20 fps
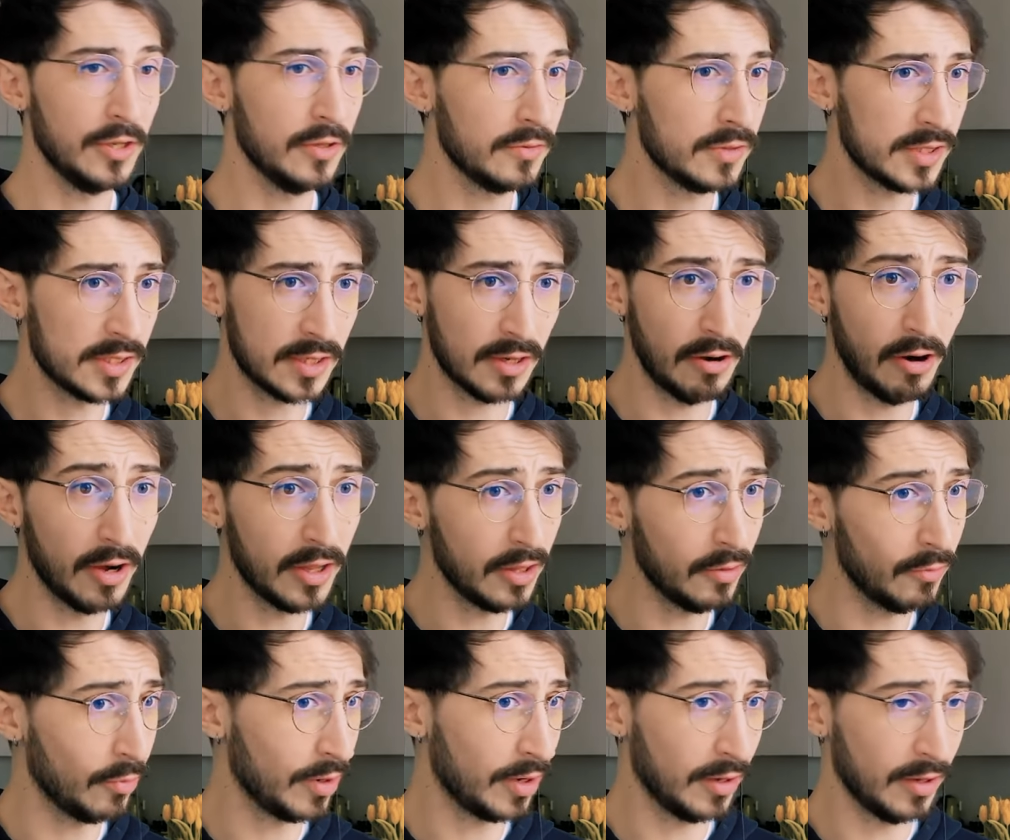It's
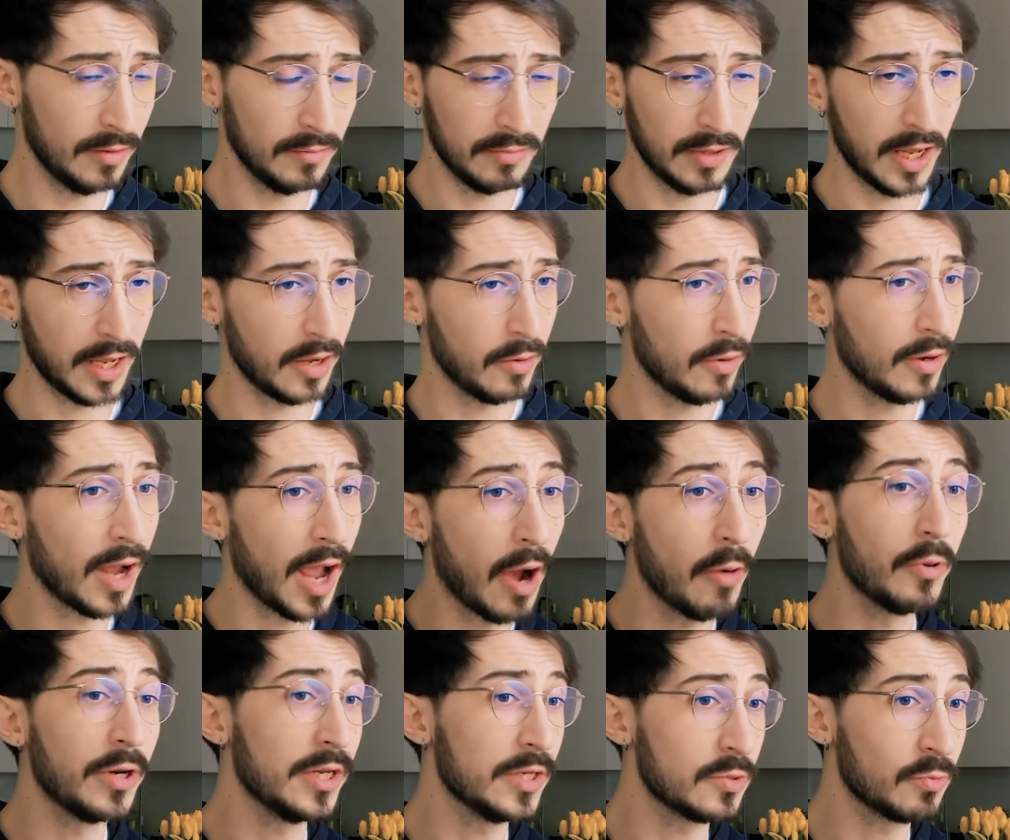either like
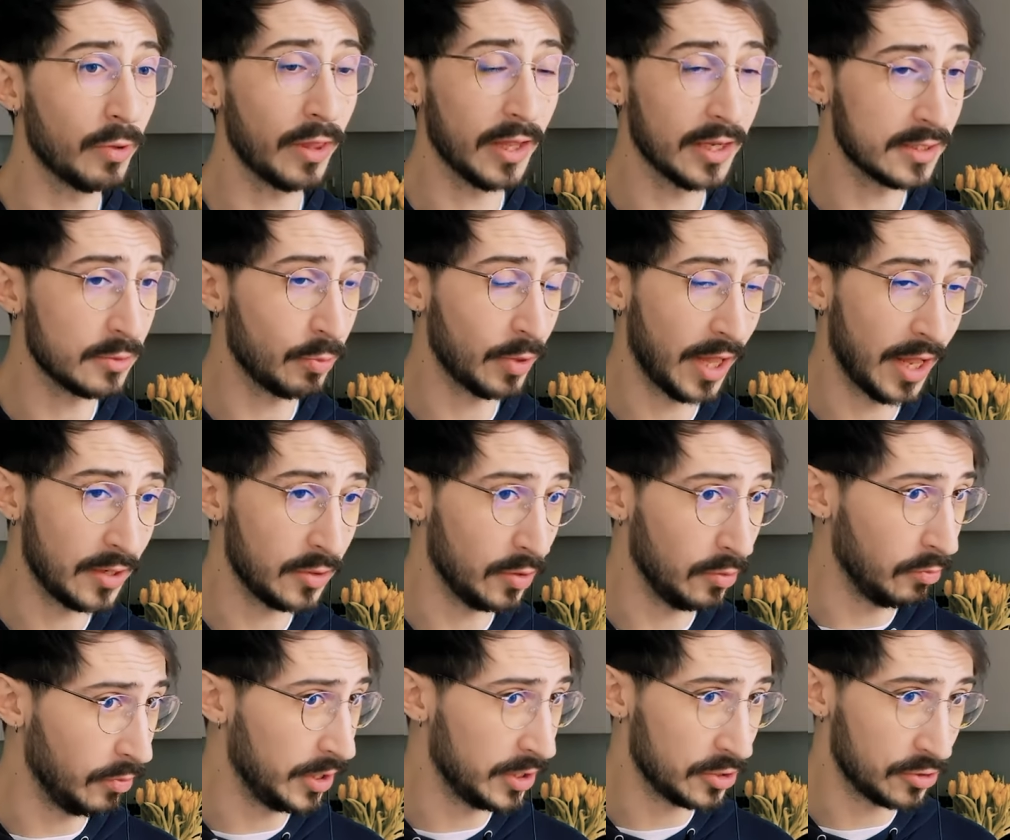how it is with us with
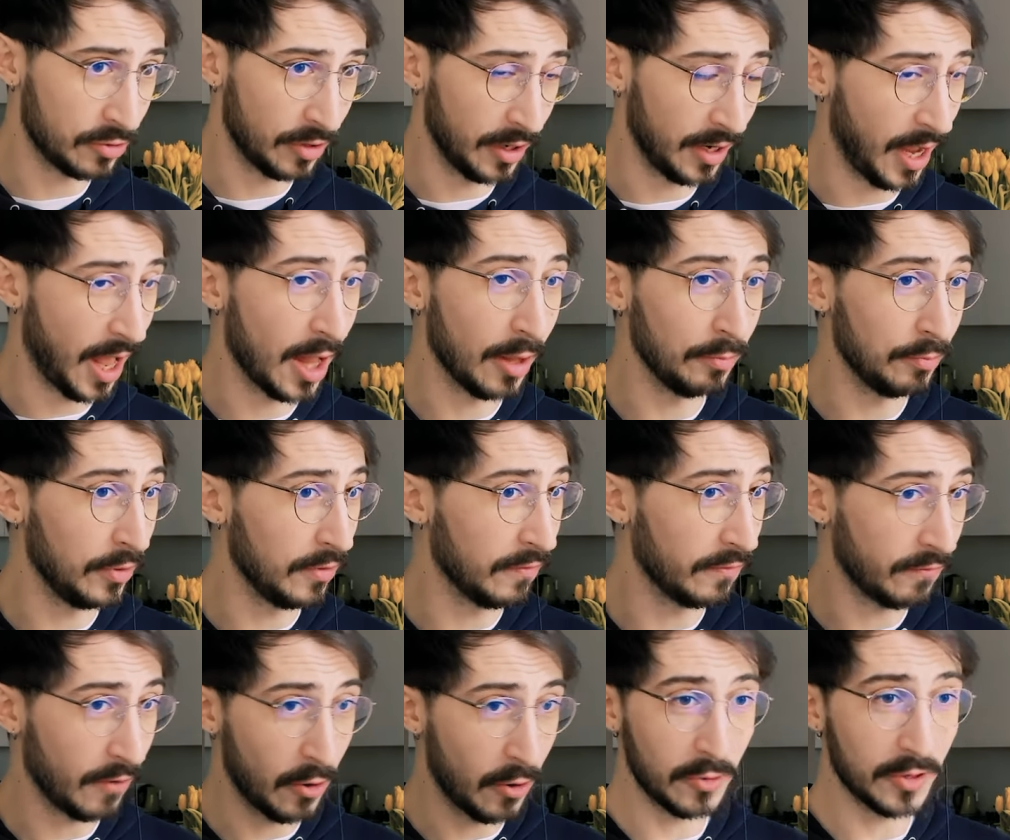Endel, we tr help you
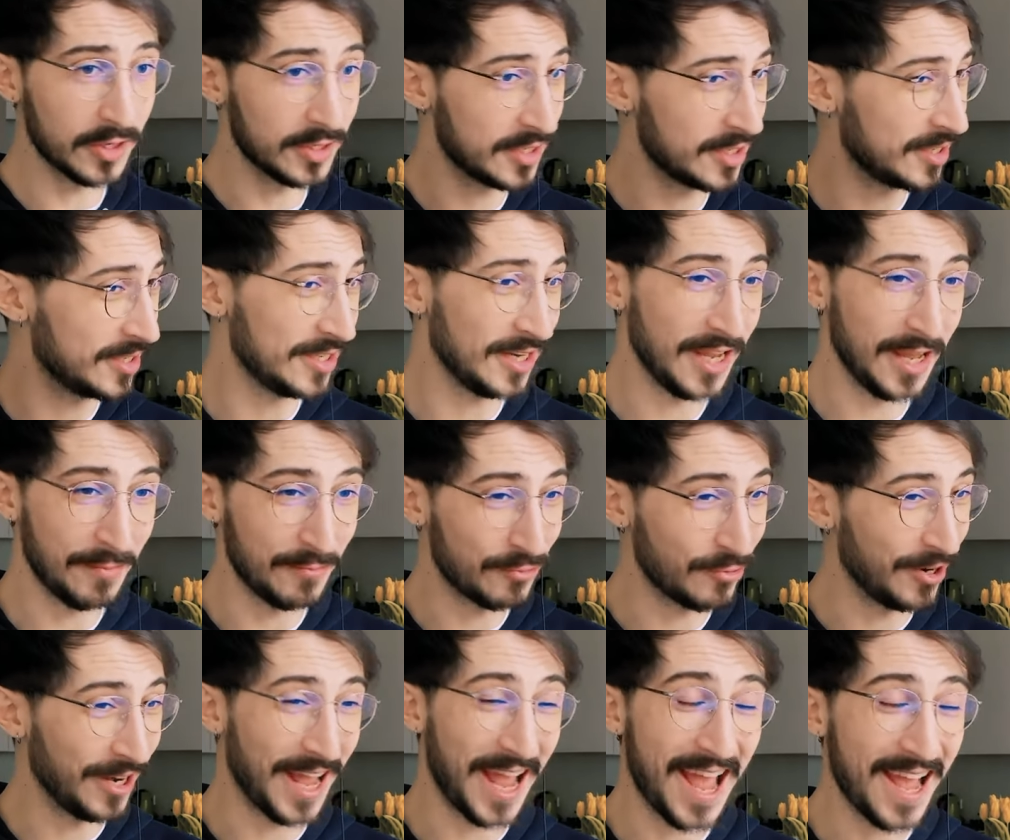focus, sleep,
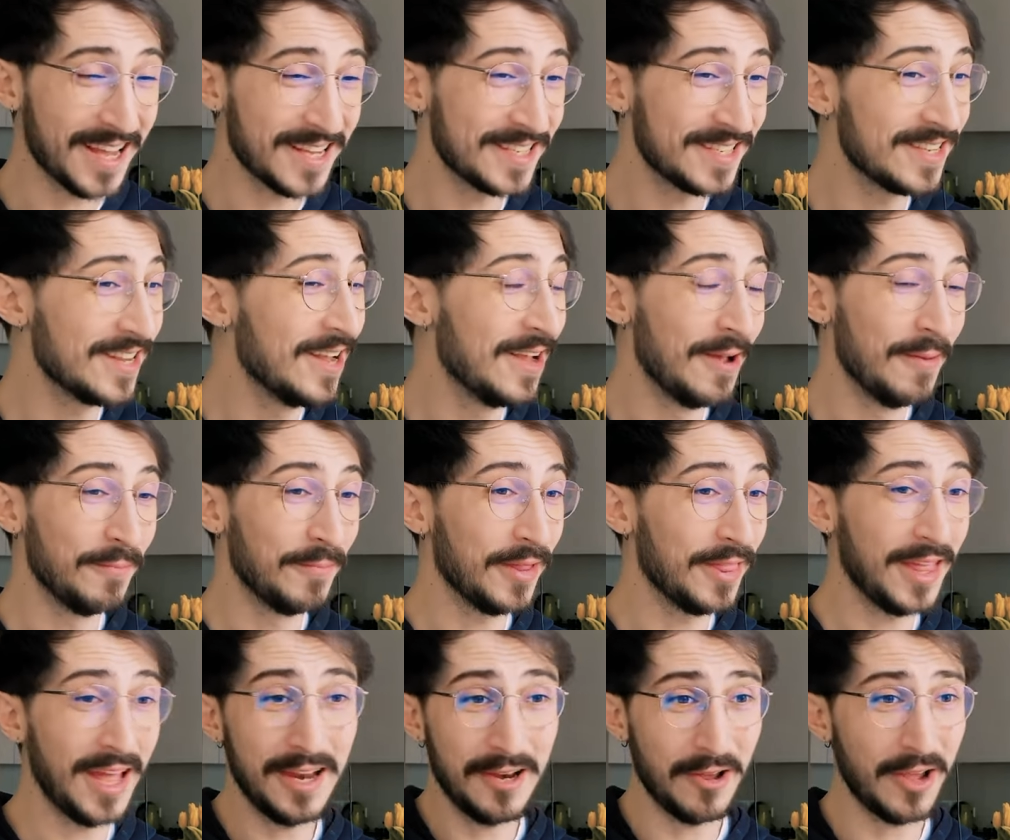relax. But
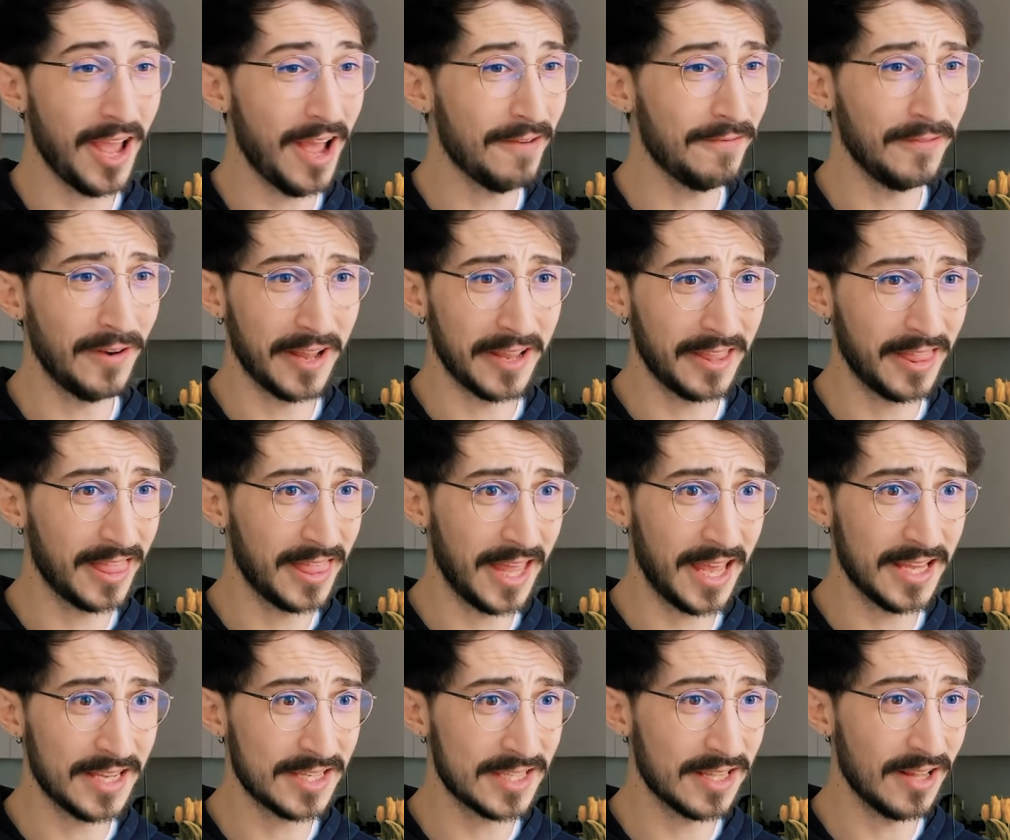then you have like
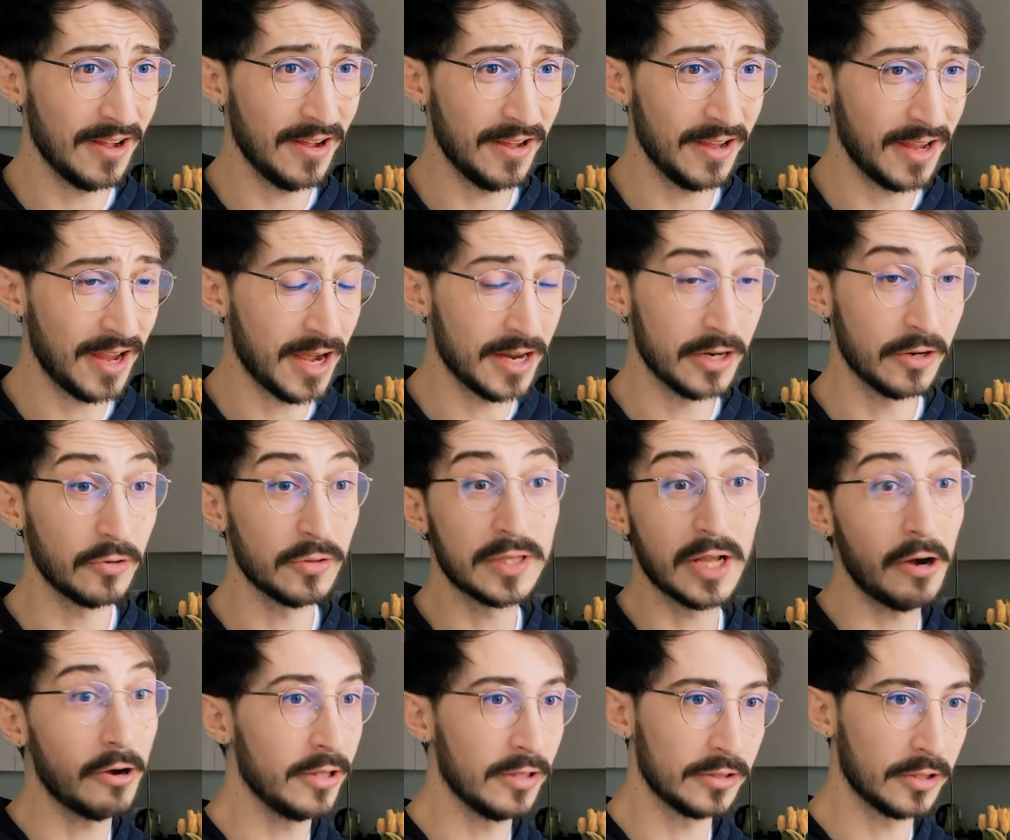things like, I don't know,
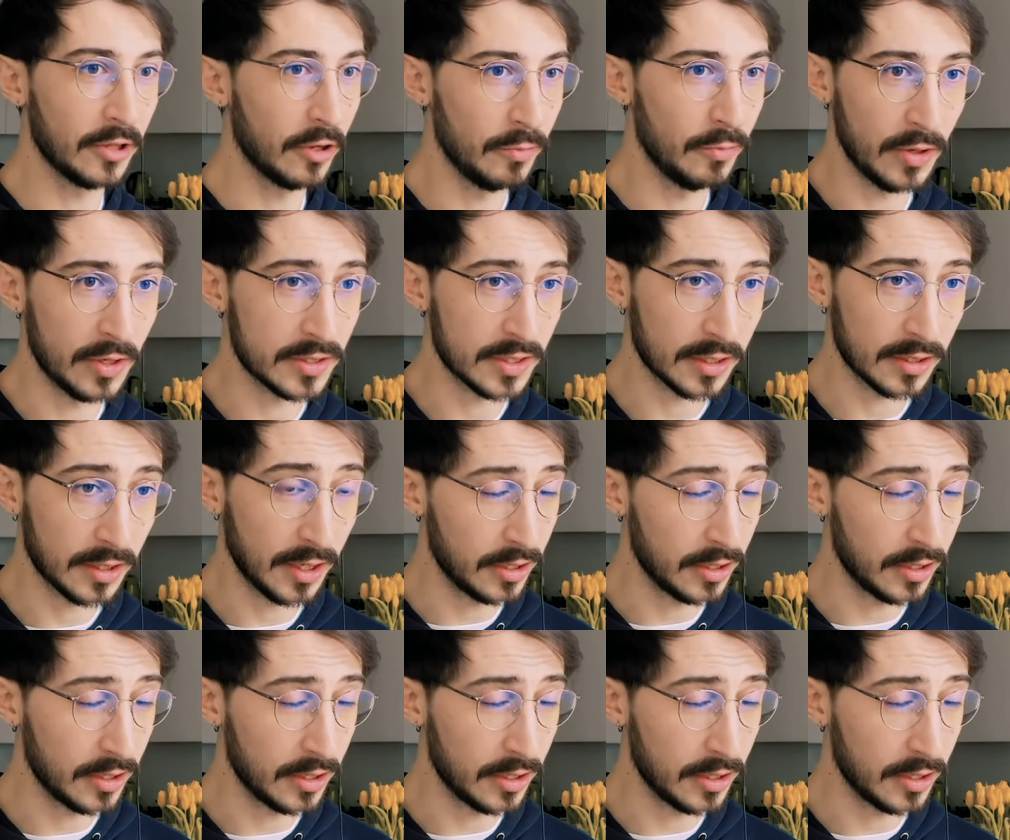dial tone music.